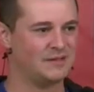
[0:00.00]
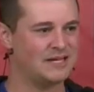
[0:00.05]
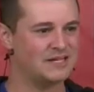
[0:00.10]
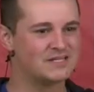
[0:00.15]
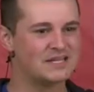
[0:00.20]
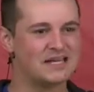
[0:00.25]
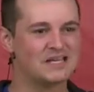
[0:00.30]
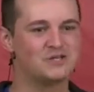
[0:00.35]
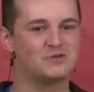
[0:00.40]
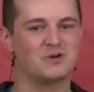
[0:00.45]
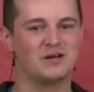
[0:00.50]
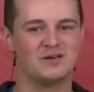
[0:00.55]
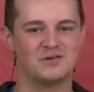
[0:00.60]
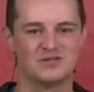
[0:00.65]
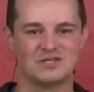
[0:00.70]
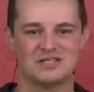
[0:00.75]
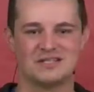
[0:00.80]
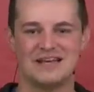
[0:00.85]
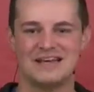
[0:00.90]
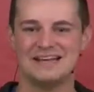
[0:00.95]
Because
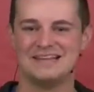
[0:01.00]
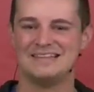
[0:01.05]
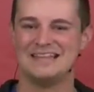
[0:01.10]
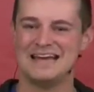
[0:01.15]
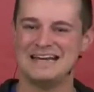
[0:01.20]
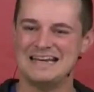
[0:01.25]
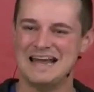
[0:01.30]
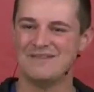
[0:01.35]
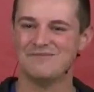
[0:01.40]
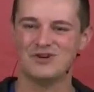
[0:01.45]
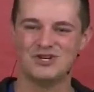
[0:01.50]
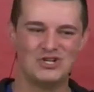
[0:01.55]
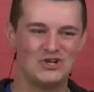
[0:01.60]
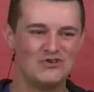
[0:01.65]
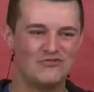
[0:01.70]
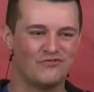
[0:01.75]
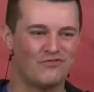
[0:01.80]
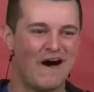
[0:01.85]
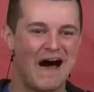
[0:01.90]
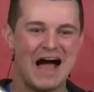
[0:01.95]
Israel's sin, they never
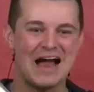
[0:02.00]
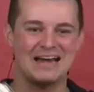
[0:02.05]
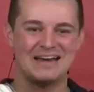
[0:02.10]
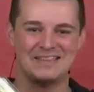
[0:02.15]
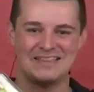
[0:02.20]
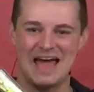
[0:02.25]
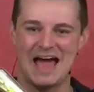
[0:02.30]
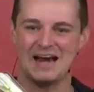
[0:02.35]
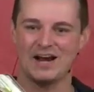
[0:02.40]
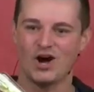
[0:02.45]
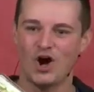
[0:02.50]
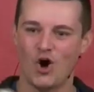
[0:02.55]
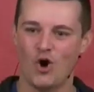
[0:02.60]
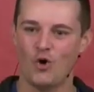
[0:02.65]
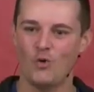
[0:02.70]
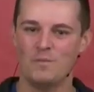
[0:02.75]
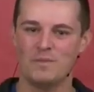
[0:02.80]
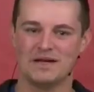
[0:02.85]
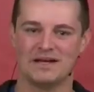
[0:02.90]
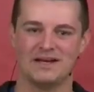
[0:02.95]
do find that
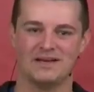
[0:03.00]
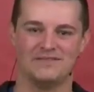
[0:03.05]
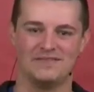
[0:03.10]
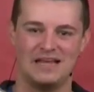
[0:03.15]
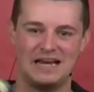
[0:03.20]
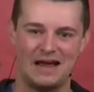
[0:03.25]
home again.